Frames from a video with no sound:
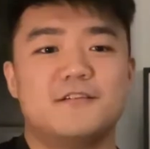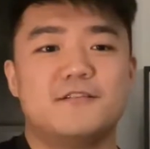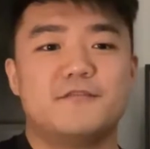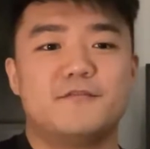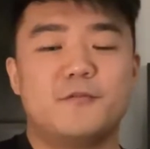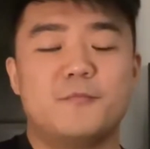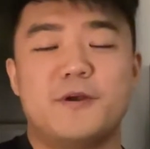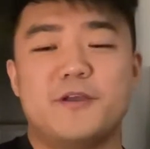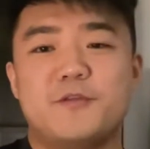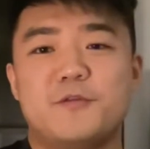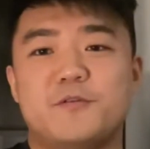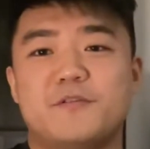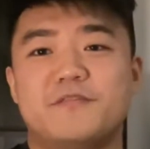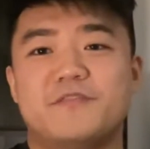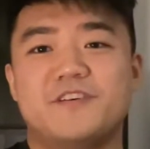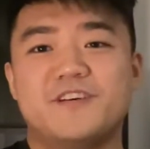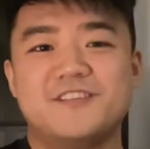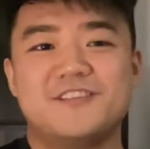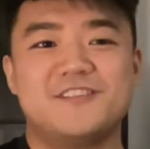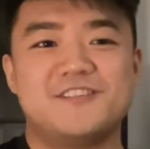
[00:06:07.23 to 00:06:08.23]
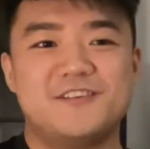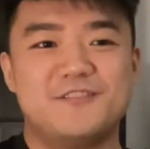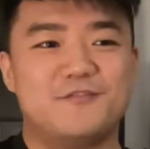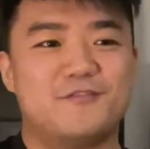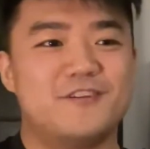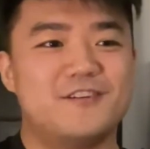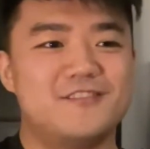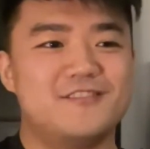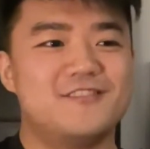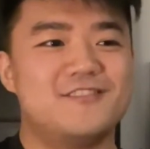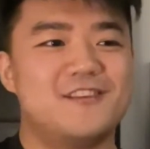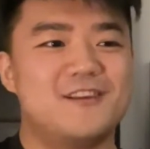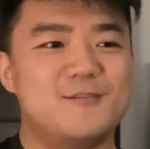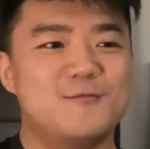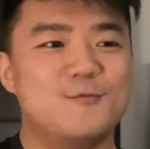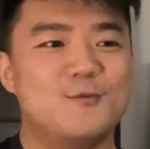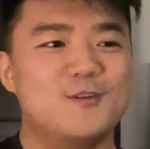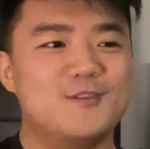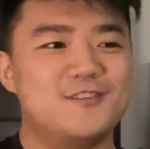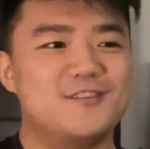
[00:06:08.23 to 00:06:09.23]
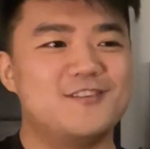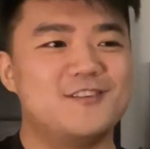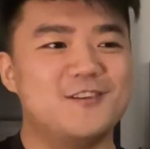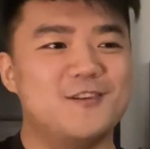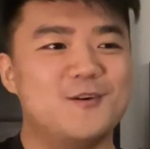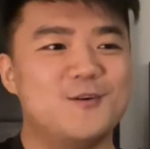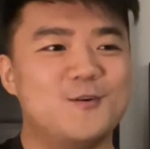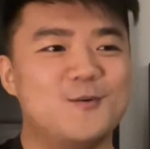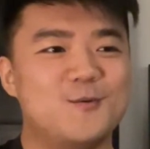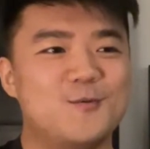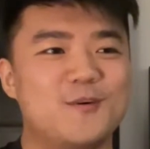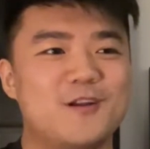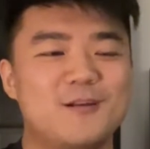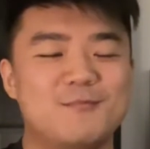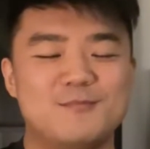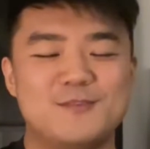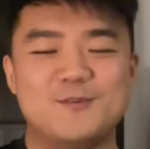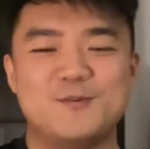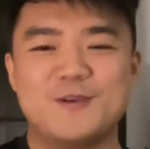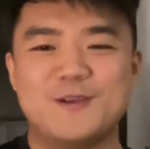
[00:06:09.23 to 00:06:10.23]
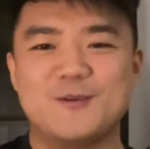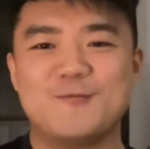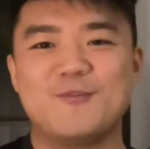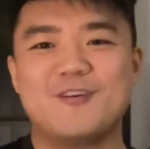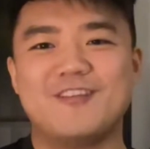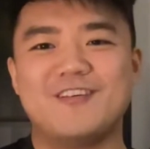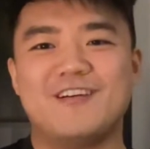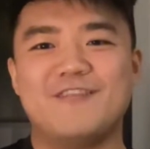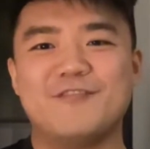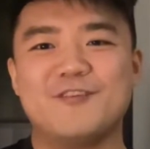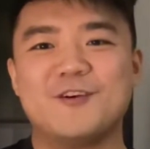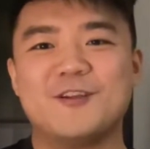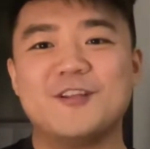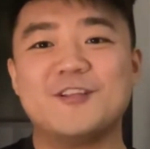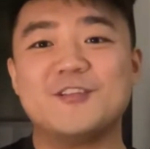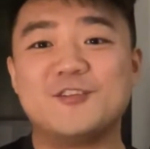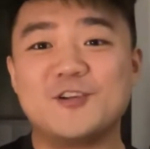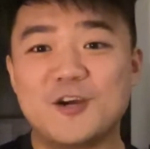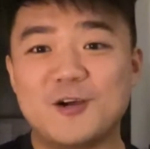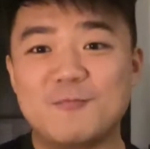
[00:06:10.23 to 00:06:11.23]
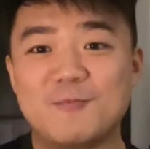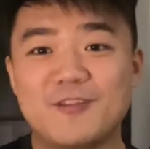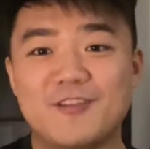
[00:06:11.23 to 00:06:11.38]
For my university friends that want to know what I'm doing, whether I've got a job or